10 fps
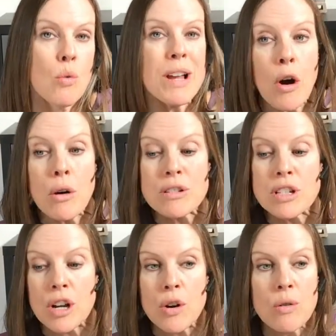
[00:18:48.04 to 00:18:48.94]
We
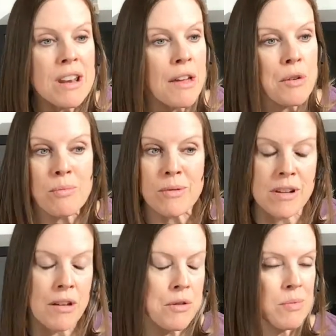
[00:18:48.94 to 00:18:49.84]
also another
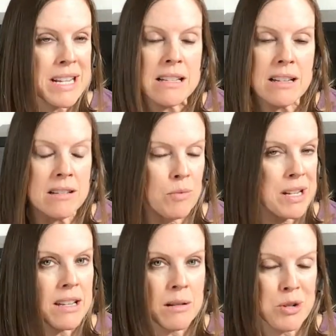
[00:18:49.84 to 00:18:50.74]
another reason,
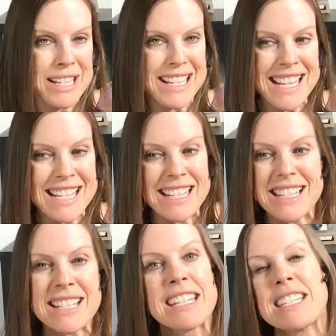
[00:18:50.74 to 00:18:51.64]
reason number six is it's
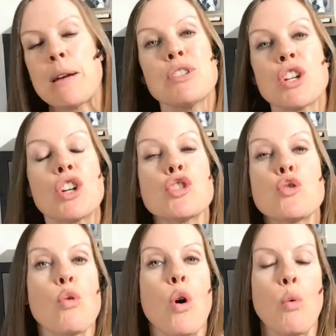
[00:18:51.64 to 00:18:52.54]
an attempt to
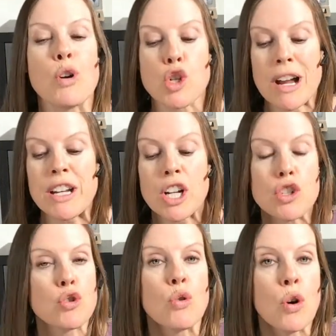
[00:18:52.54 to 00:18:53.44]
control. We're trying to
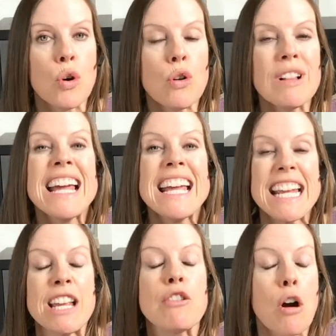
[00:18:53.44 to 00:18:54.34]
control
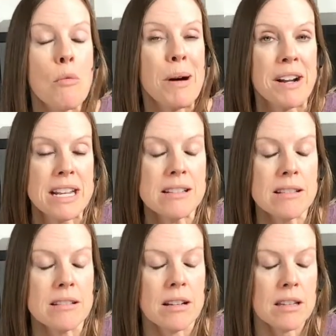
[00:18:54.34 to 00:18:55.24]
either our
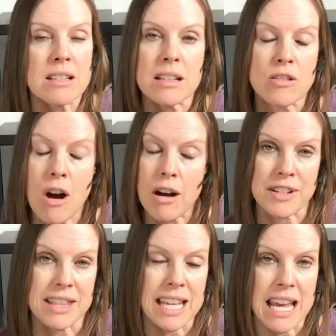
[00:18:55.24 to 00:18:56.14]
bodies. This is
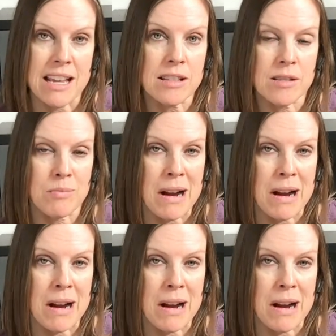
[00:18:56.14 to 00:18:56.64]
often the case,